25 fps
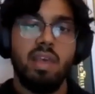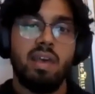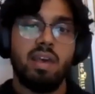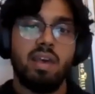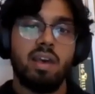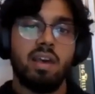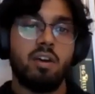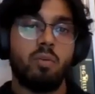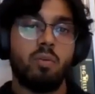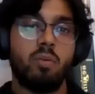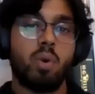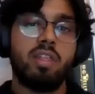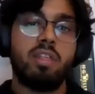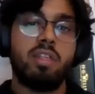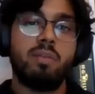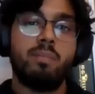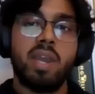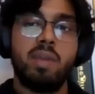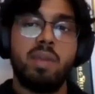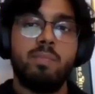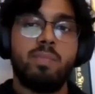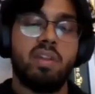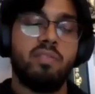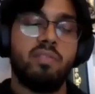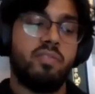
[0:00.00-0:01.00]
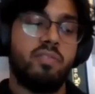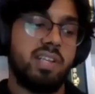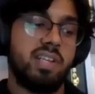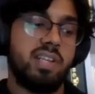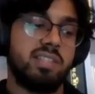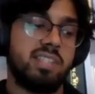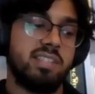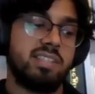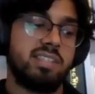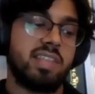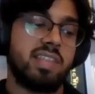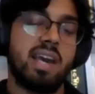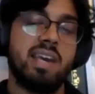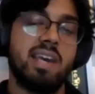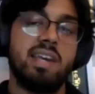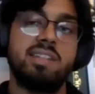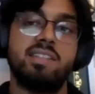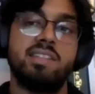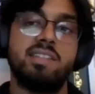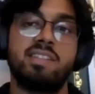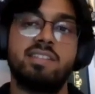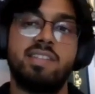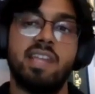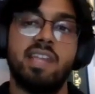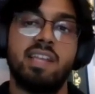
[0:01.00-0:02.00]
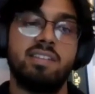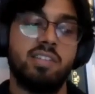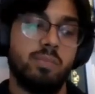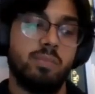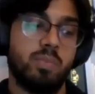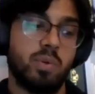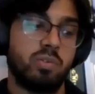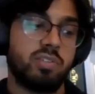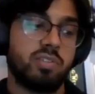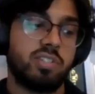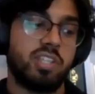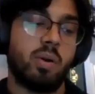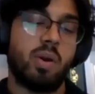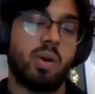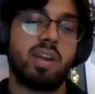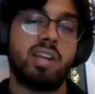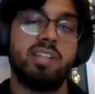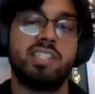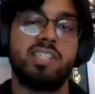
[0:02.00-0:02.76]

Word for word: One of the main benefits is that it's extensible. So I can